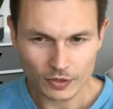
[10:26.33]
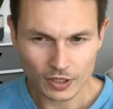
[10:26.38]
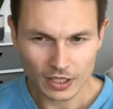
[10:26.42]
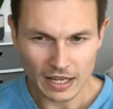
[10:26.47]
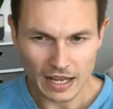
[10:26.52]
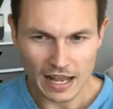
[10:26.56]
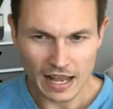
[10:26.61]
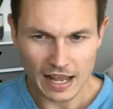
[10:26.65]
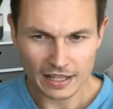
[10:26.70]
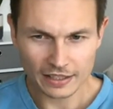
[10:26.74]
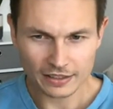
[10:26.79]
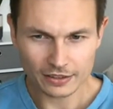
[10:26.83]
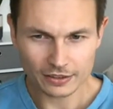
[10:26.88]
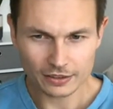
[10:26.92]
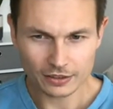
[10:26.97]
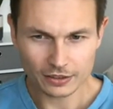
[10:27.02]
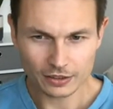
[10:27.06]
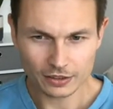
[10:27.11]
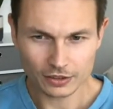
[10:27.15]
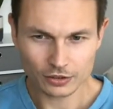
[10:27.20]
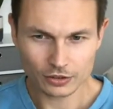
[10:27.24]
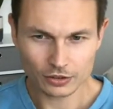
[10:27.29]
And
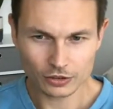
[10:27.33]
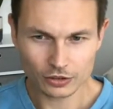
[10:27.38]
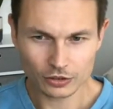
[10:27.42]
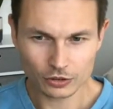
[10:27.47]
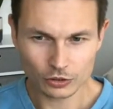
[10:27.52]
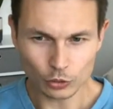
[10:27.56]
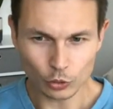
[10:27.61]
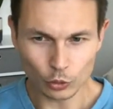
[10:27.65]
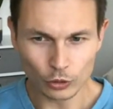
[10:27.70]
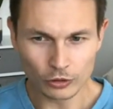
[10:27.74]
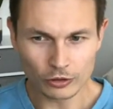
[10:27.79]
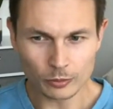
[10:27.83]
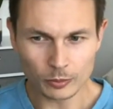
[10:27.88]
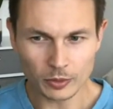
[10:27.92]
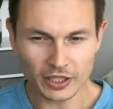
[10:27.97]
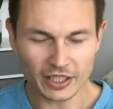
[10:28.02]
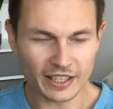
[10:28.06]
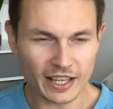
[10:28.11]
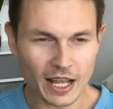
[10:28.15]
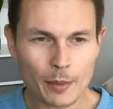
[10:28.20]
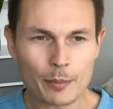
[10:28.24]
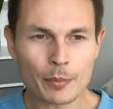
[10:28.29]
ultimately,
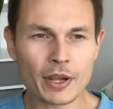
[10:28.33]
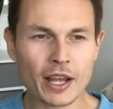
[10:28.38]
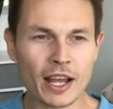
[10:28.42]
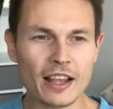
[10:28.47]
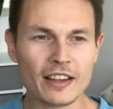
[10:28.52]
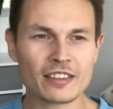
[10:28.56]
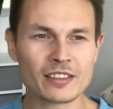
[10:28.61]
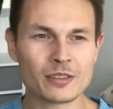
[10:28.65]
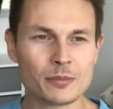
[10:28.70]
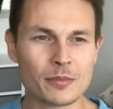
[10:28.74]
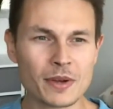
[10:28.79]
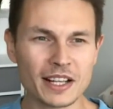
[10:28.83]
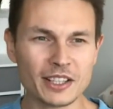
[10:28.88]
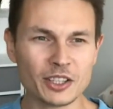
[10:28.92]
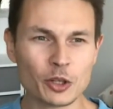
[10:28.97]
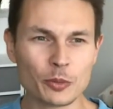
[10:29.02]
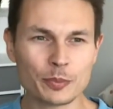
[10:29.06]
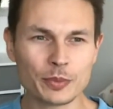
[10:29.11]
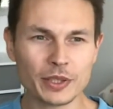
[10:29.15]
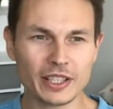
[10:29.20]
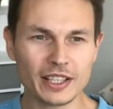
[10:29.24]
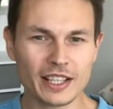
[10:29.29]
that person might
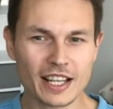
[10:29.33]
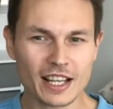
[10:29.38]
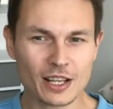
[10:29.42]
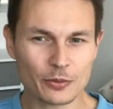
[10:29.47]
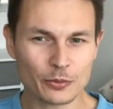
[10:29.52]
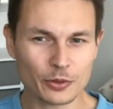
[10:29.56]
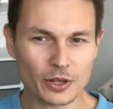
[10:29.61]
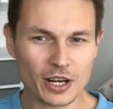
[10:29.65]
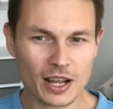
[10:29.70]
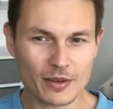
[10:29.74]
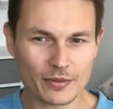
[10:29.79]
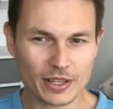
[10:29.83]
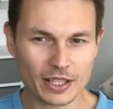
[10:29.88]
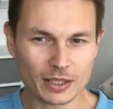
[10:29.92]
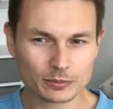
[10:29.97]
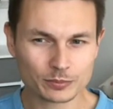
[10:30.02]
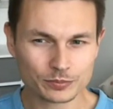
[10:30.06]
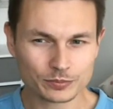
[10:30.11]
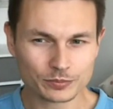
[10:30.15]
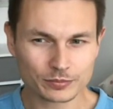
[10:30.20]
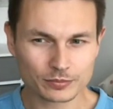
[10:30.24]
not be there forever.